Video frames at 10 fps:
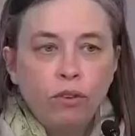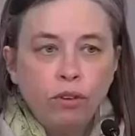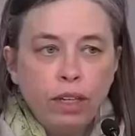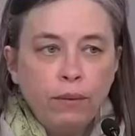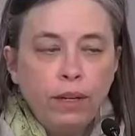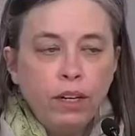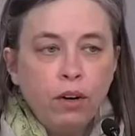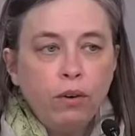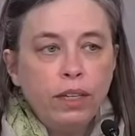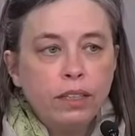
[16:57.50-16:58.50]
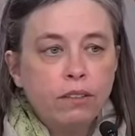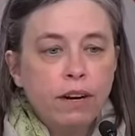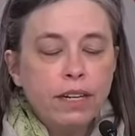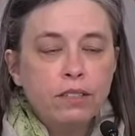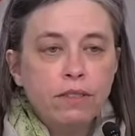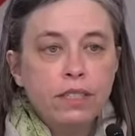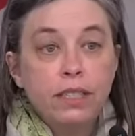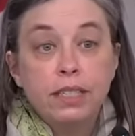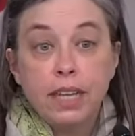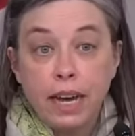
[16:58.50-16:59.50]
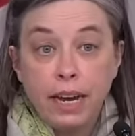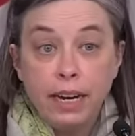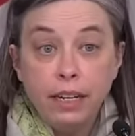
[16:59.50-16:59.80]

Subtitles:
So certainly we know that the greatest risk is